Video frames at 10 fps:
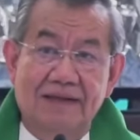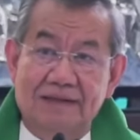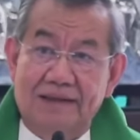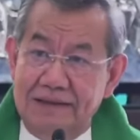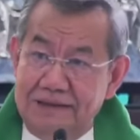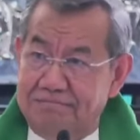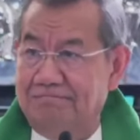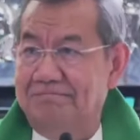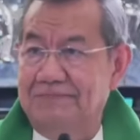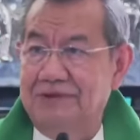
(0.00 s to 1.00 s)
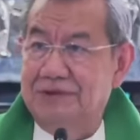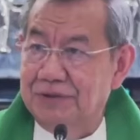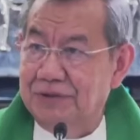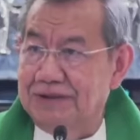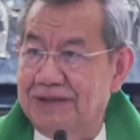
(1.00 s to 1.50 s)
Time is
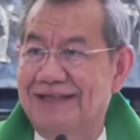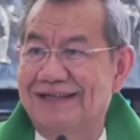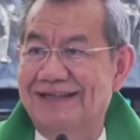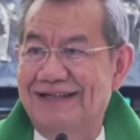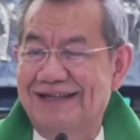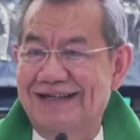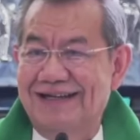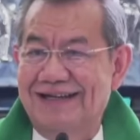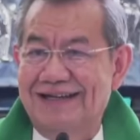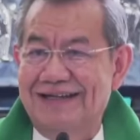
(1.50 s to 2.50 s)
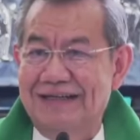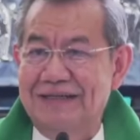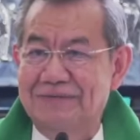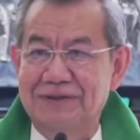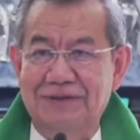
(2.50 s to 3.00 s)
short.
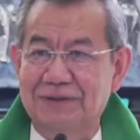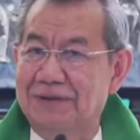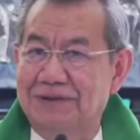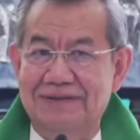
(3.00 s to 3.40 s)
Life is short.